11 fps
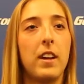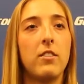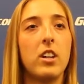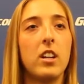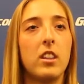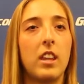
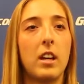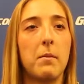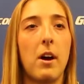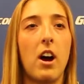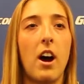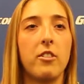favorite thing
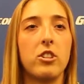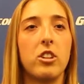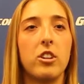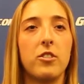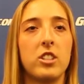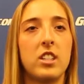about Hofstra
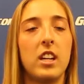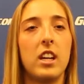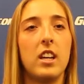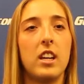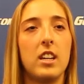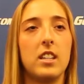
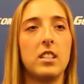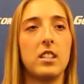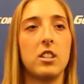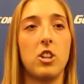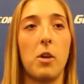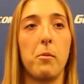University is
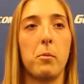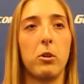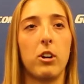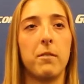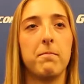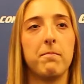the softball
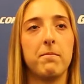program.